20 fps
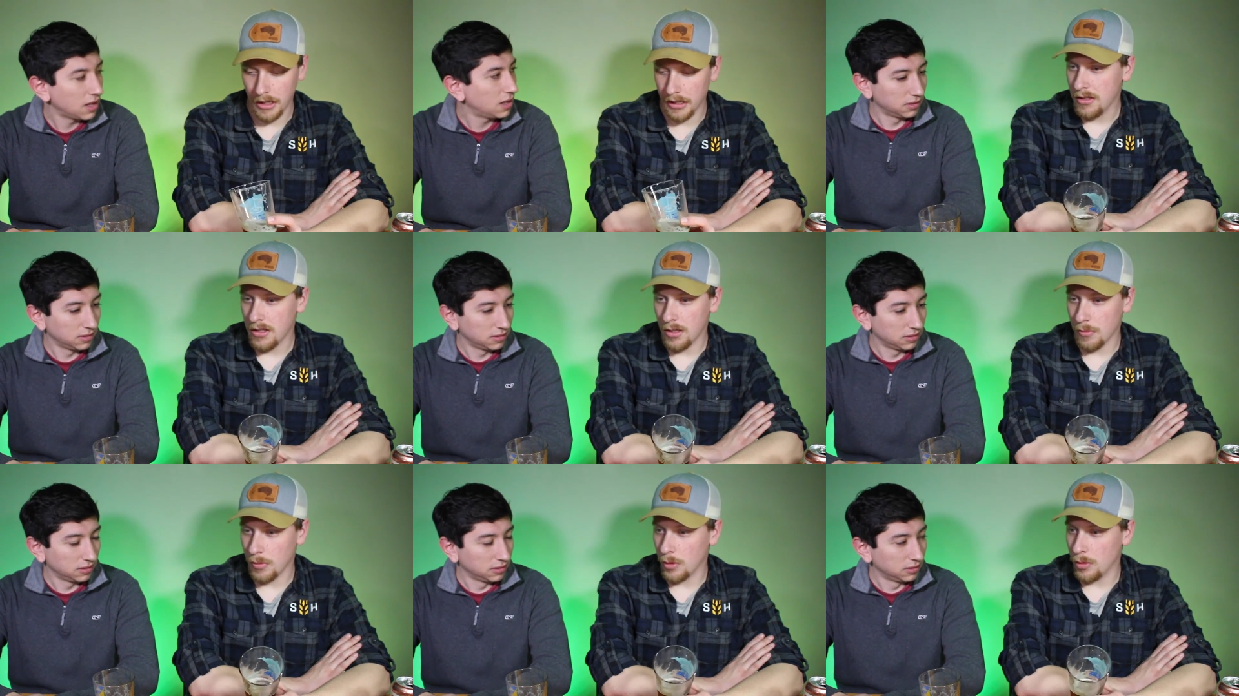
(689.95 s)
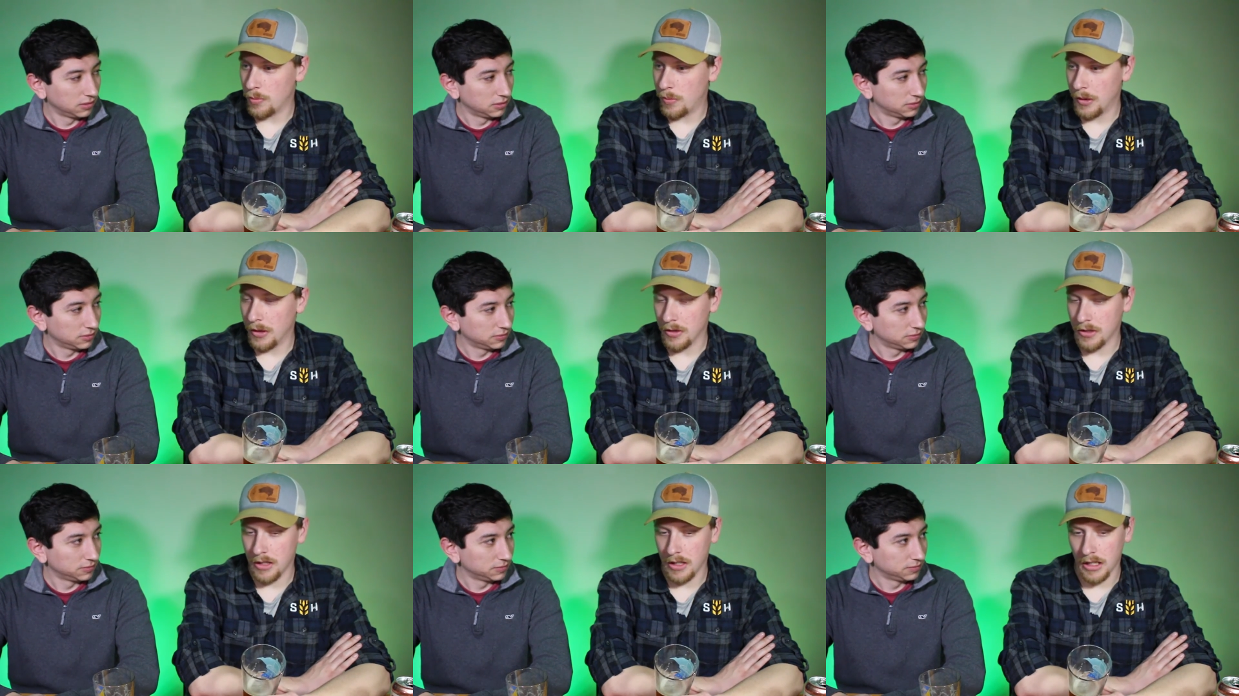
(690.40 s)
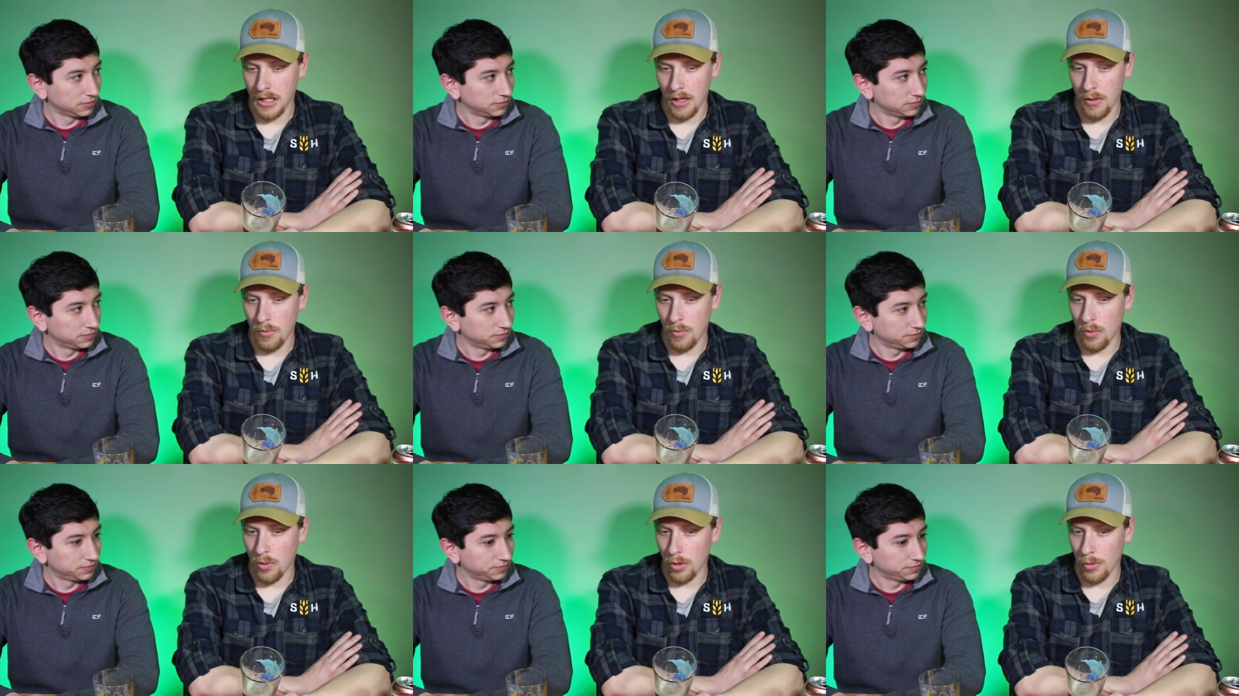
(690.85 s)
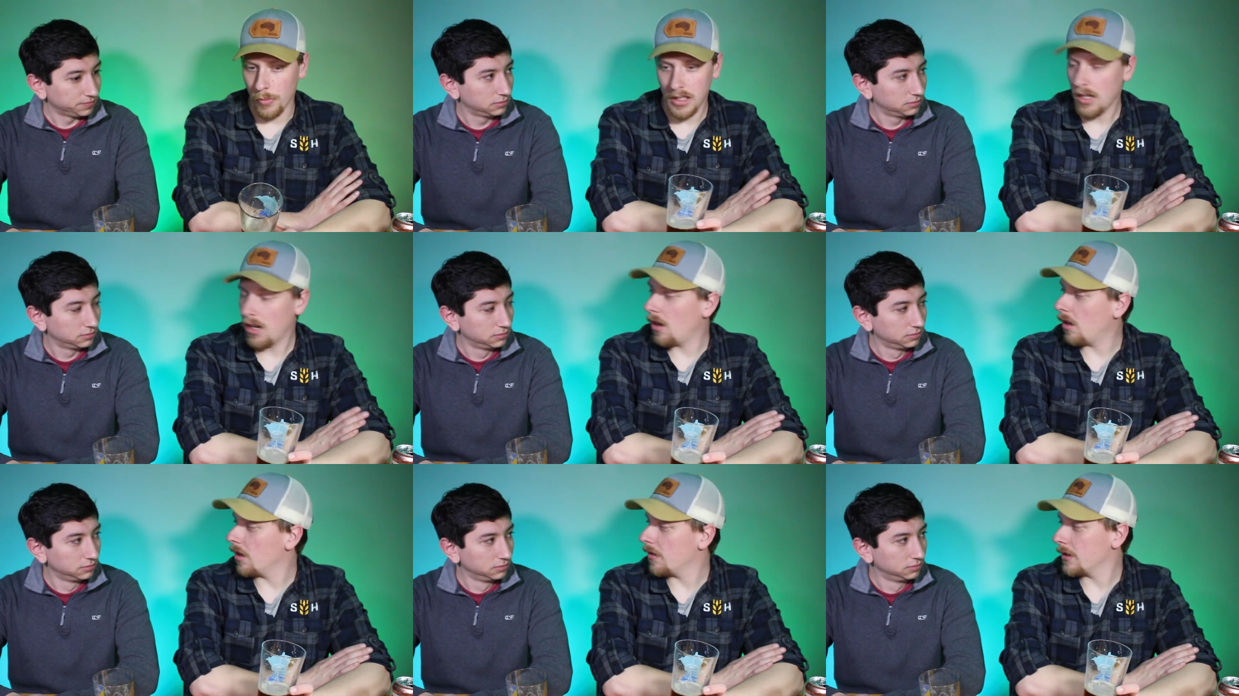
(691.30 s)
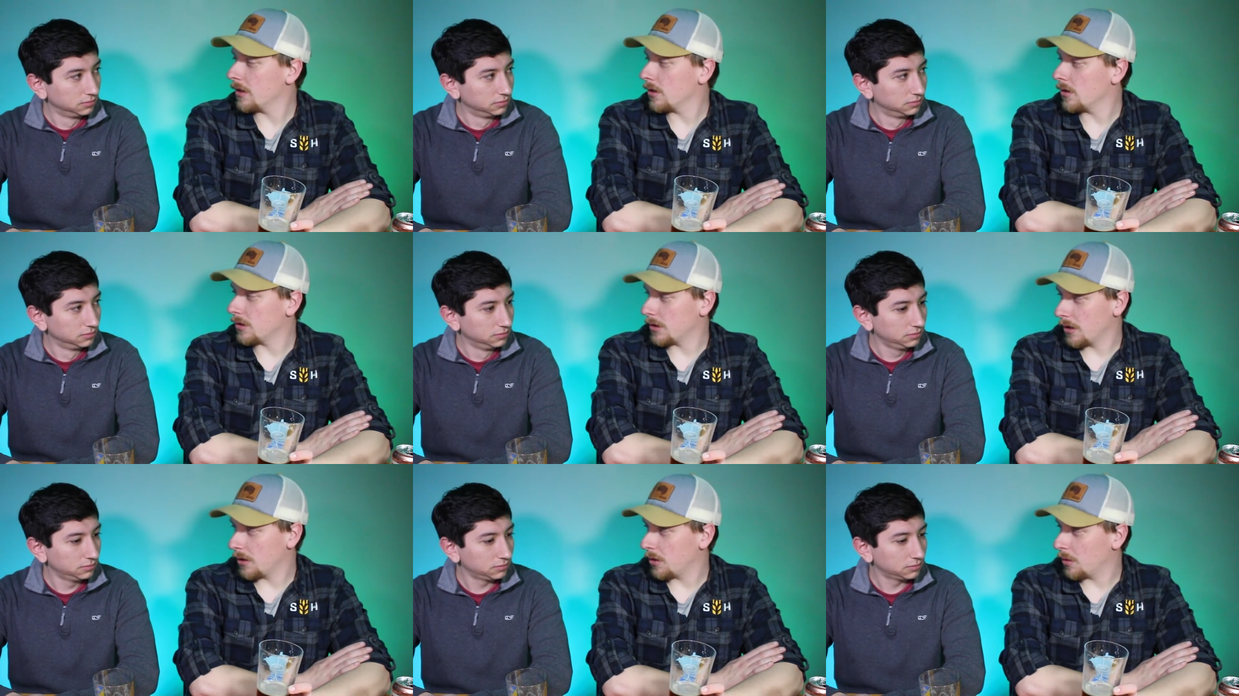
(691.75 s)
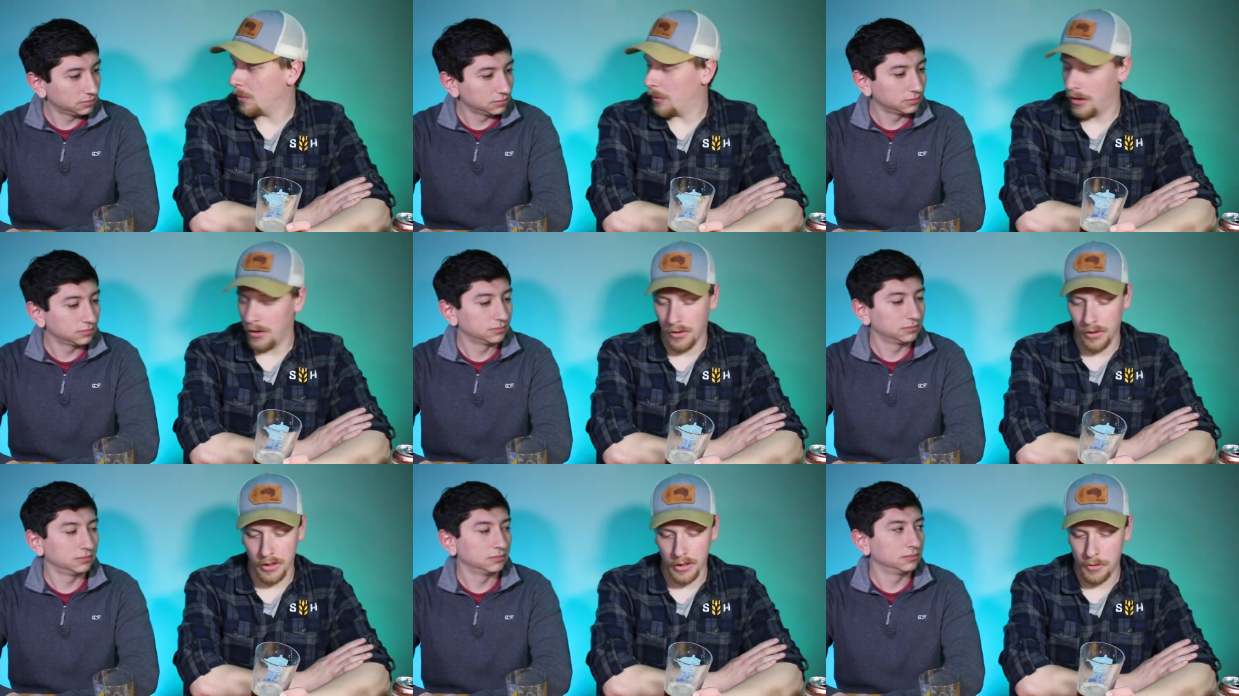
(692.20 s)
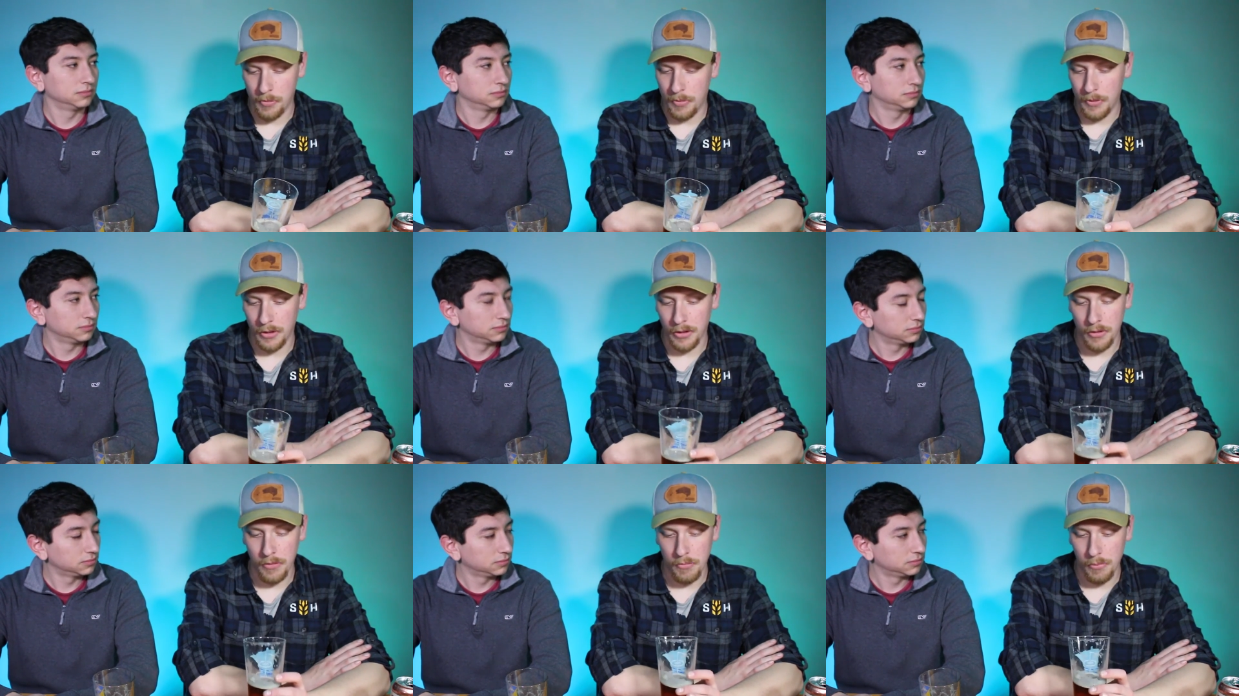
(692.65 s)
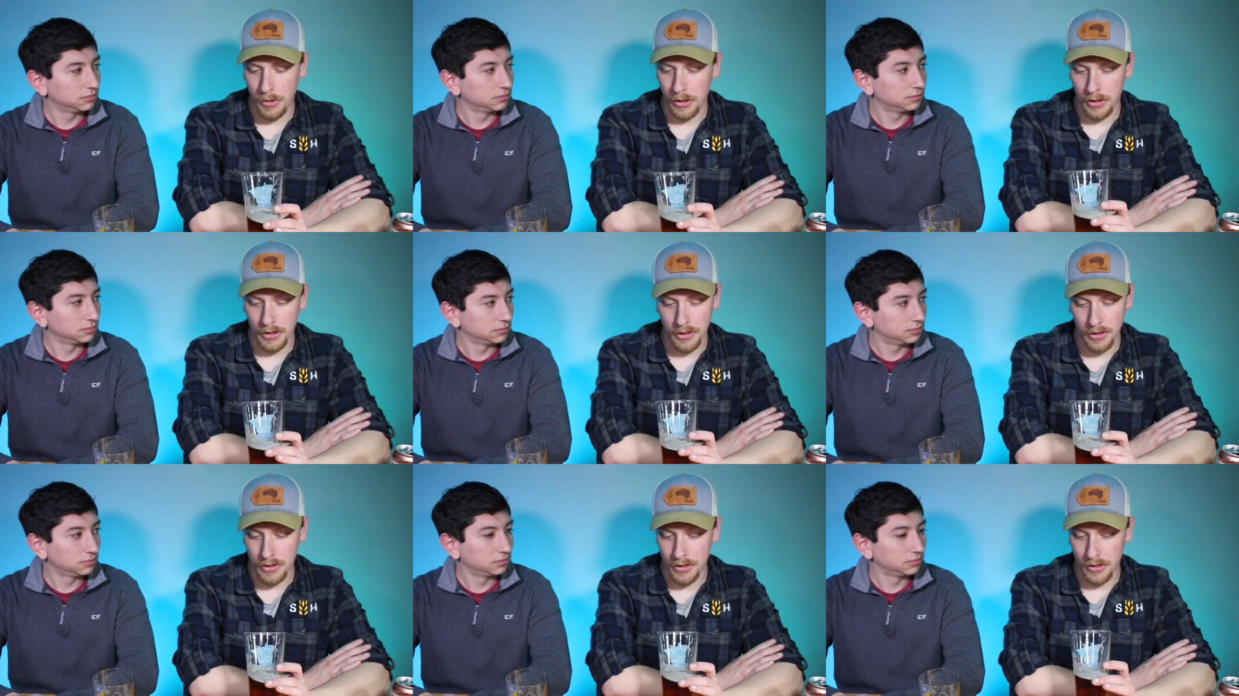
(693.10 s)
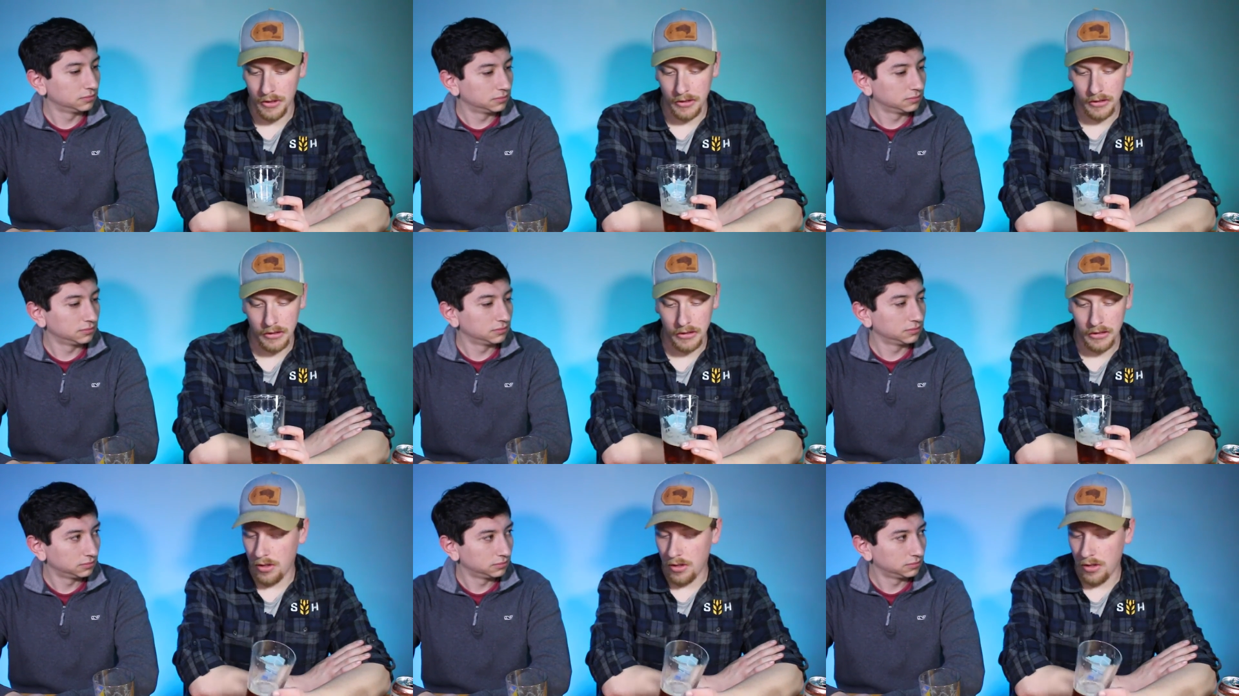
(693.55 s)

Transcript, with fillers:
Speaker 1: Some of those beers they get warm, all of it goes out the window. This beer is still